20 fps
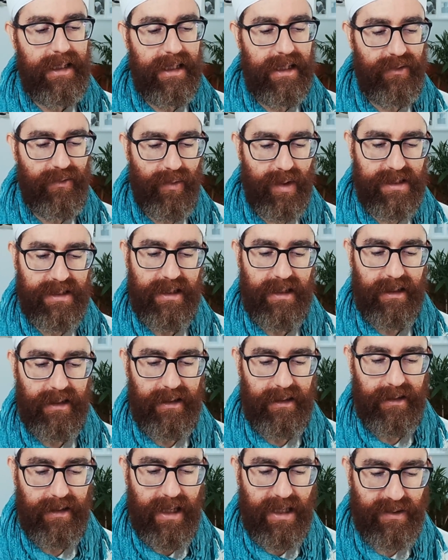
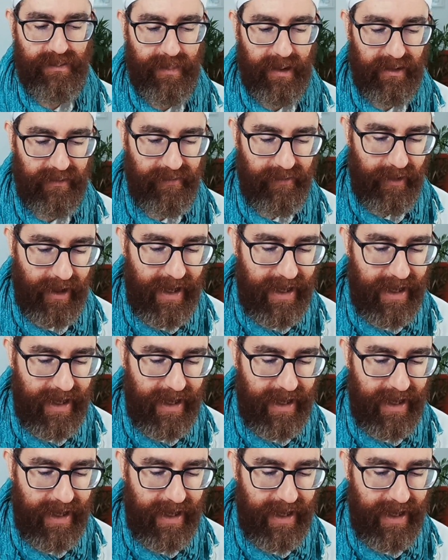interesting aspect for